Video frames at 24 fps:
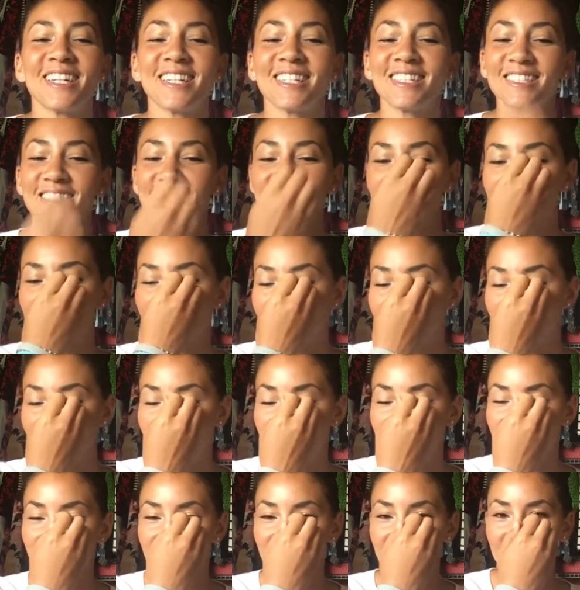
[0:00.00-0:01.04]
it's
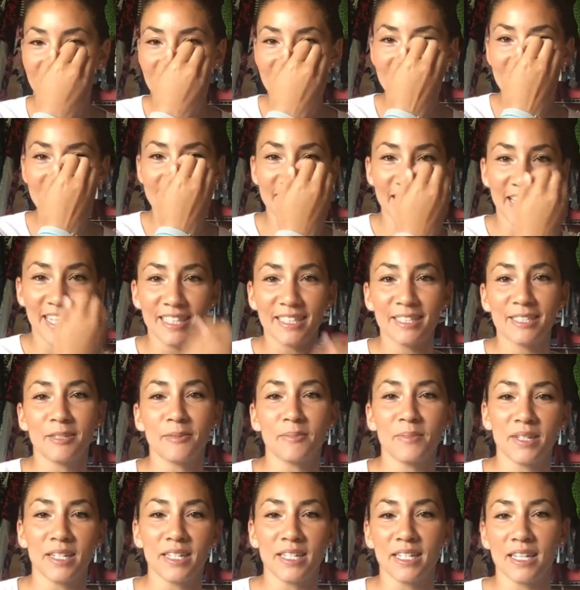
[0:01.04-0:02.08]
just insane to
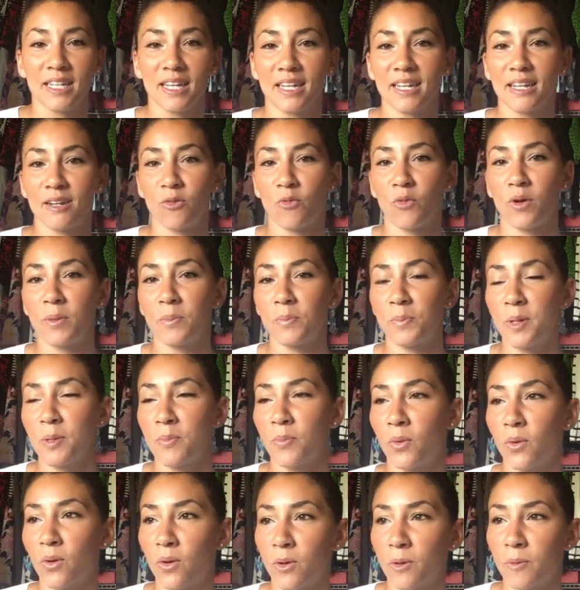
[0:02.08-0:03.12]
me to when
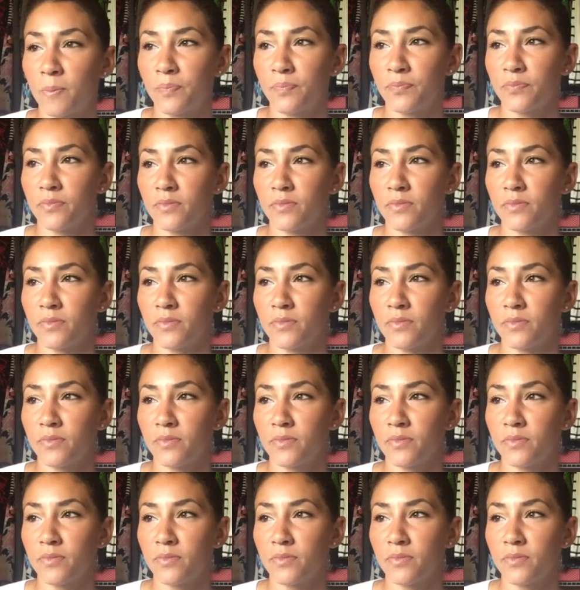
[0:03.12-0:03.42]
people,